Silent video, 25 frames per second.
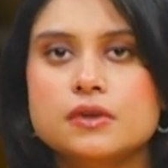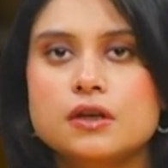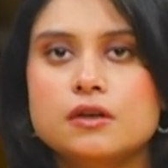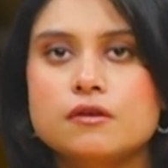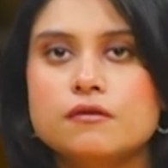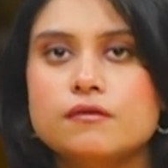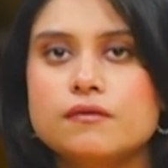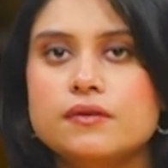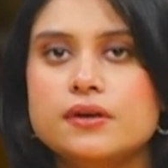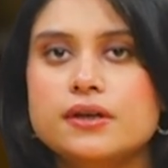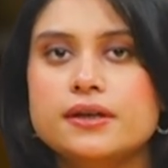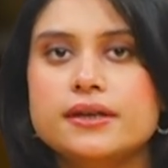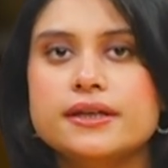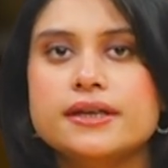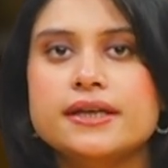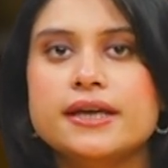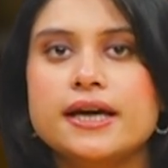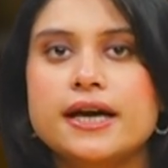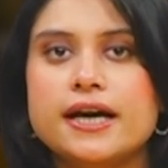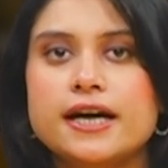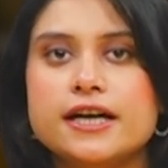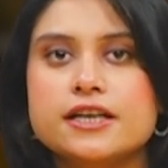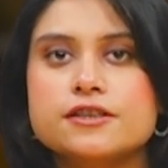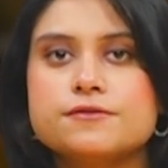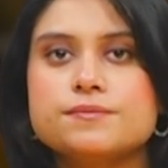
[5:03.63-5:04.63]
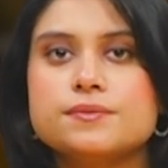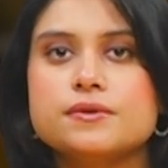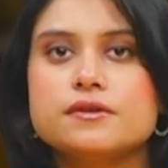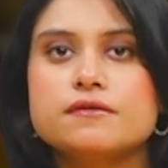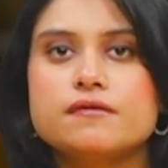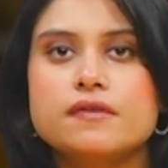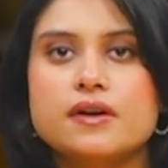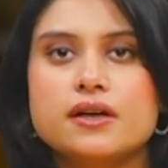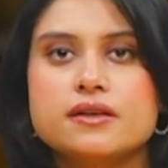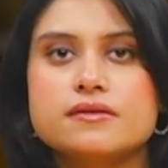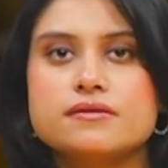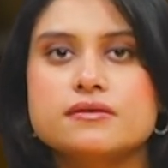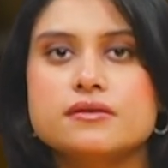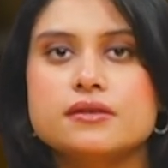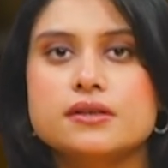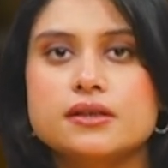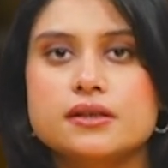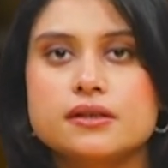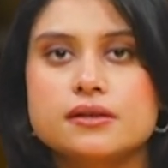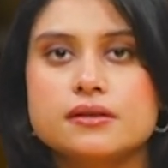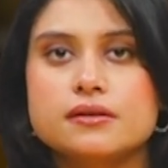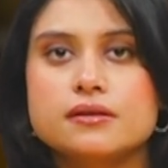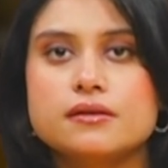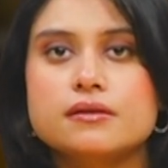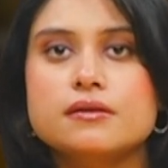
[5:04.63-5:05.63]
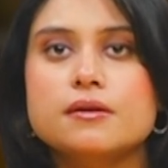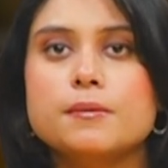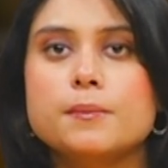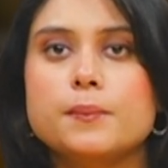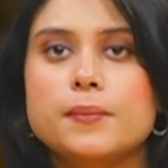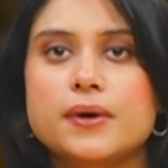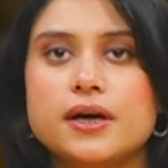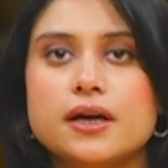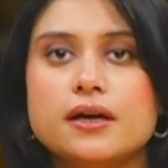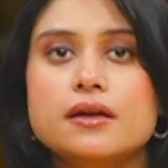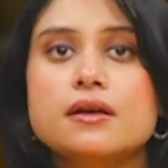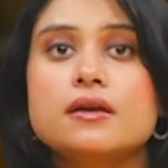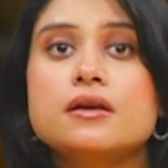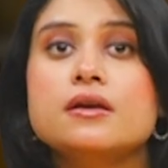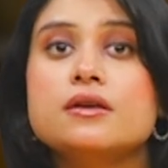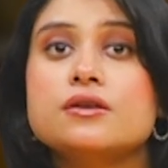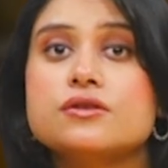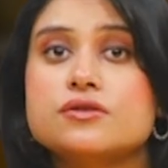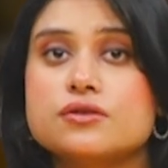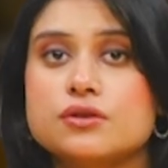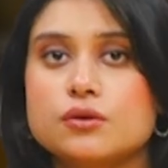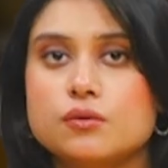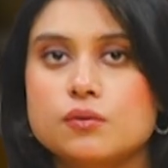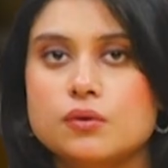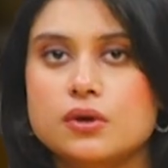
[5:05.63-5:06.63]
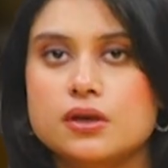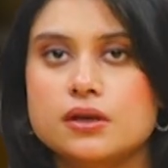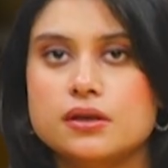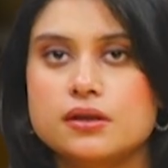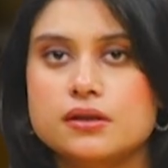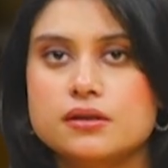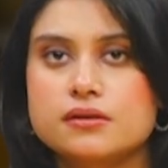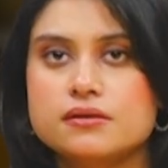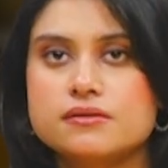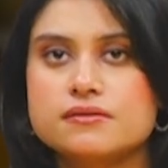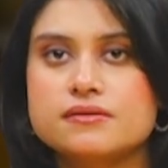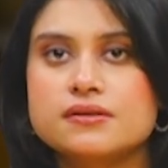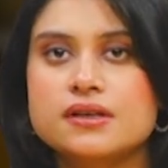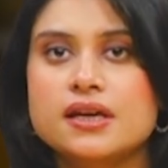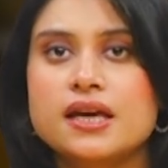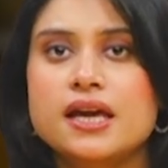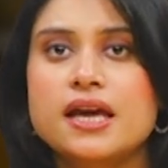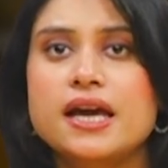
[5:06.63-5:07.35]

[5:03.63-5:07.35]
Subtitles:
Fielding has been fascinated by Cervantes,